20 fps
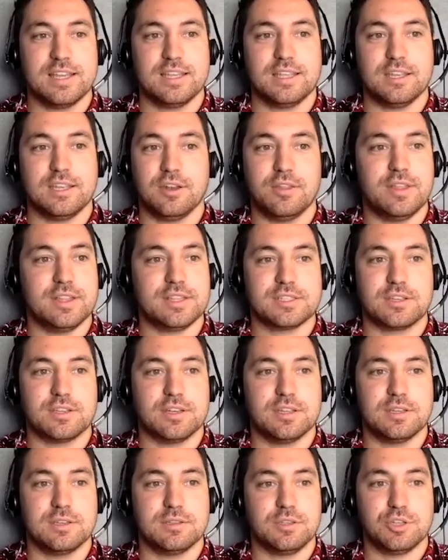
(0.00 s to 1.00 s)
you
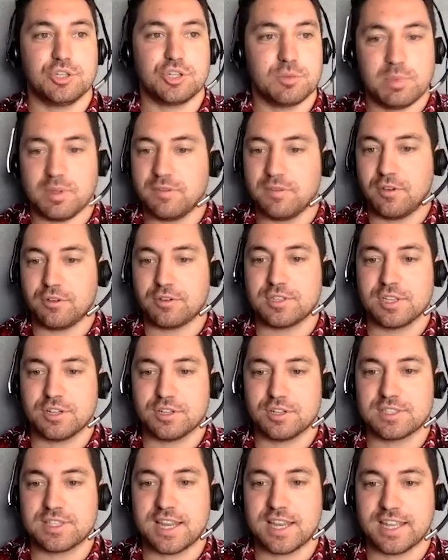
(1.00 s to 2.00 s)
know, you should be focusing
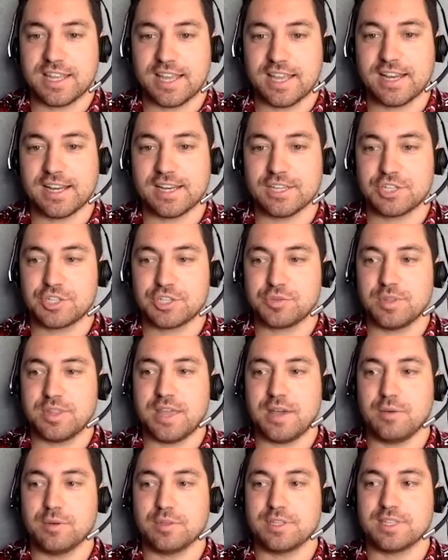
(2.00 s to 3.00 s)
on studying English, when
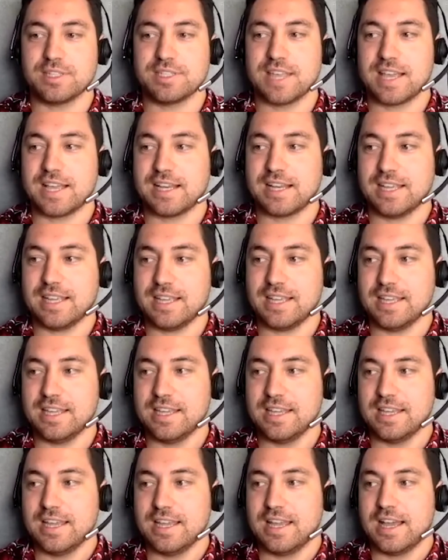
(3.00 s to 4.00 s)
that was exactly
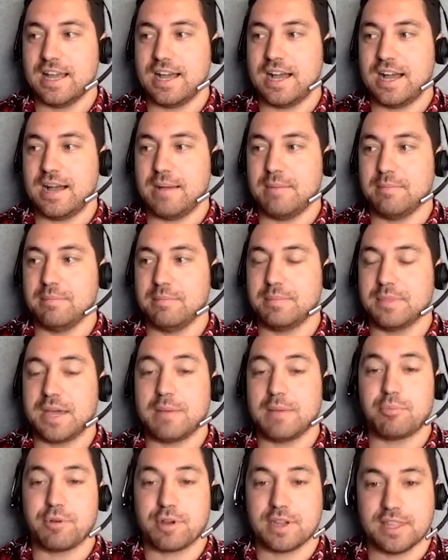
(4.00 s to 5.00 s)
the
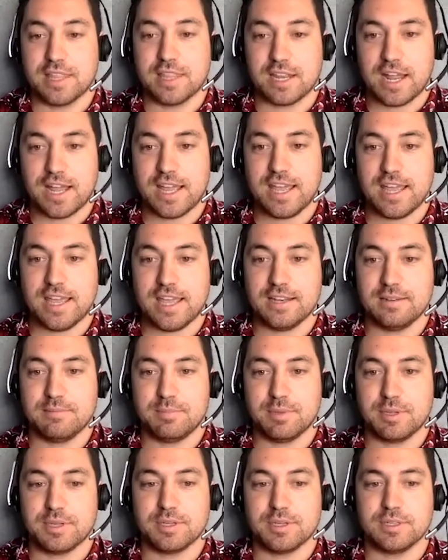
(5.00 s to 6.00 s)
upbringing that I had,
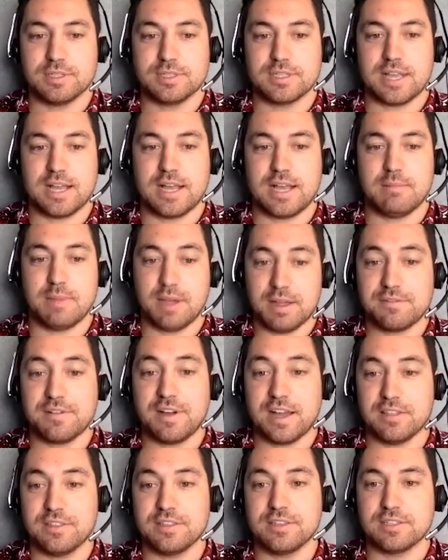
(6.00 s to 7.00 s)
because my
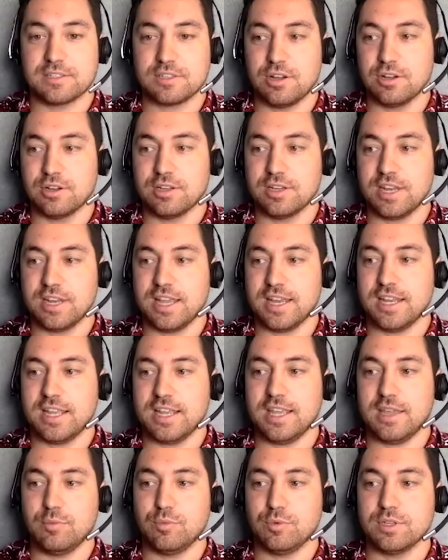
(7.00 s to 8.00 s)
father is Tongan and
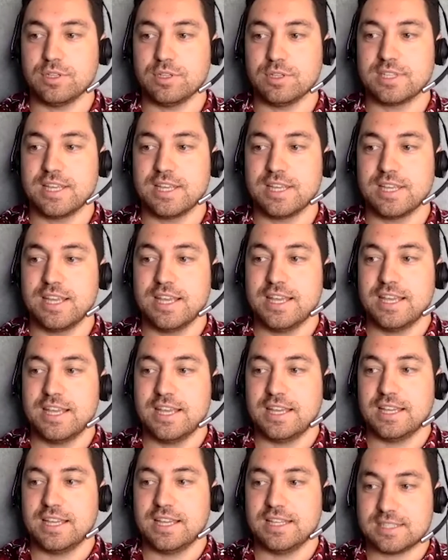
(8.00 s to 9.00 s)
he was
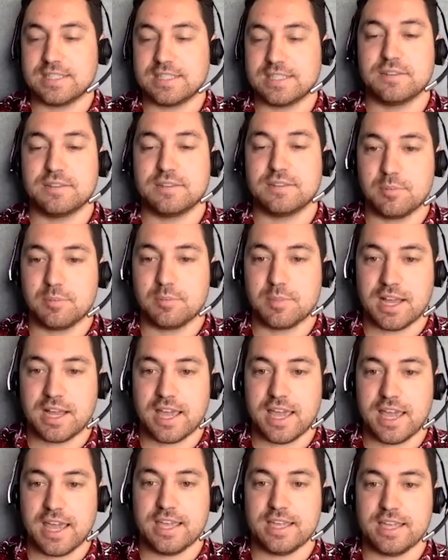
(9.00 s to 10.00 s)
insistent from a
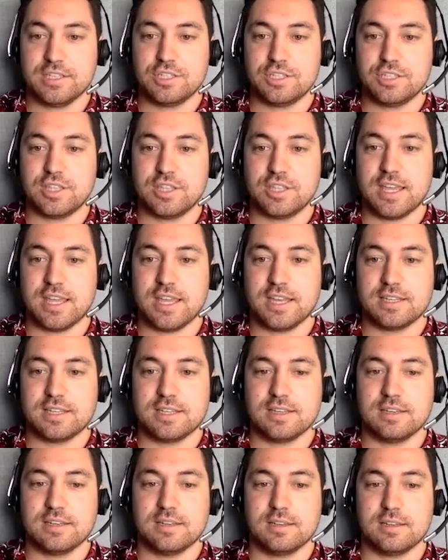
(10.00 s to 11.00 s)
young age that
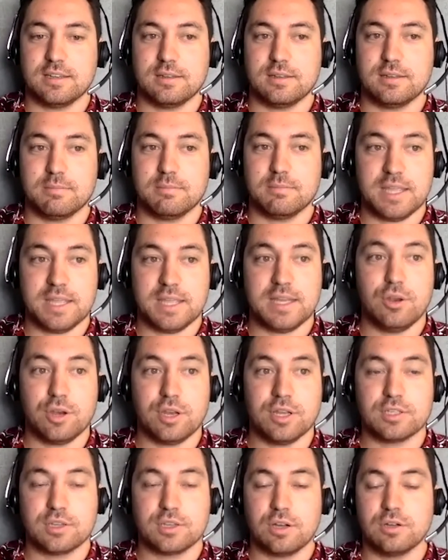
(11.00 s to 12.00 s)
me
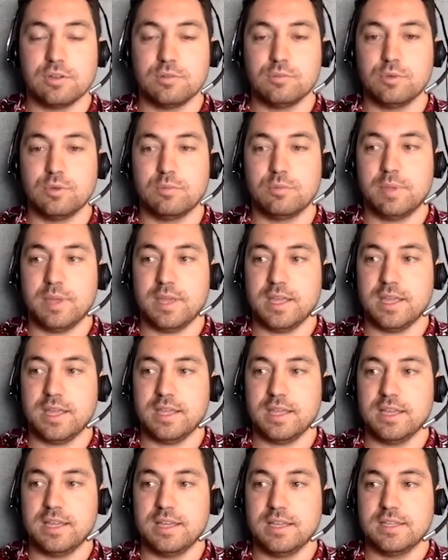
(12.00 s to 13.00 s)
learning Tongan would
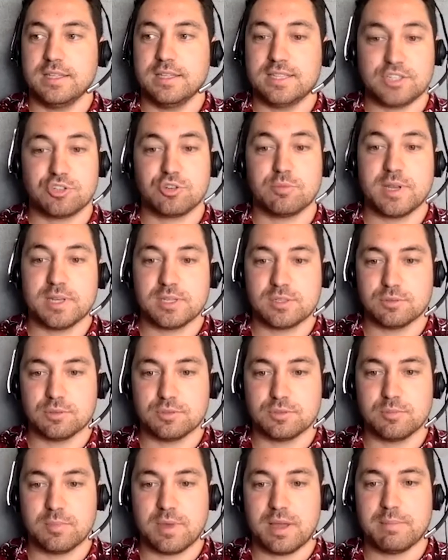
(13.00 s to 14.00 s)
be detrimental
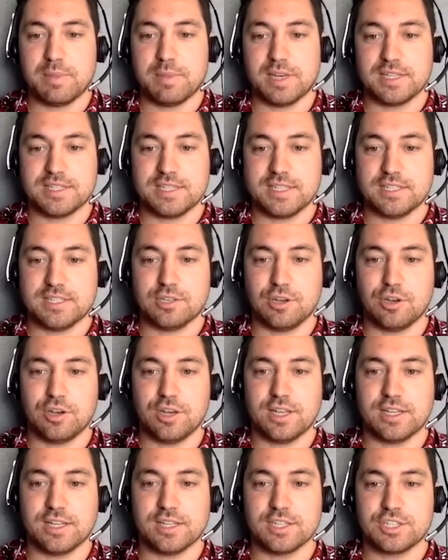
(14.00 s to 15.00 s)
to my ability to learn
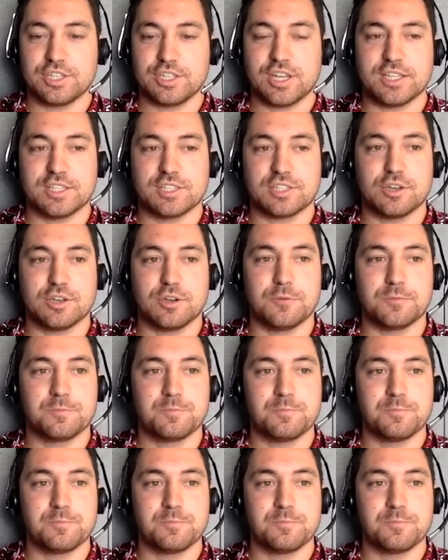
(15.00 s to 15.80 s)
English. And so,